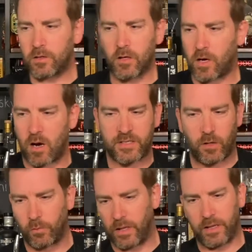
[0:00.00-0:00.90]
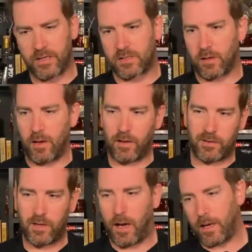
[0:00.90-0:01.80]
cocktail really is
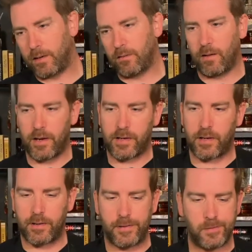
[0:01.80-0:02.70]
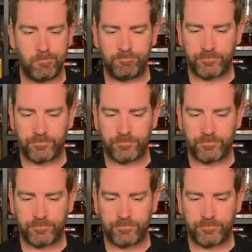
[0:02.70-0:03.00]
kind of like an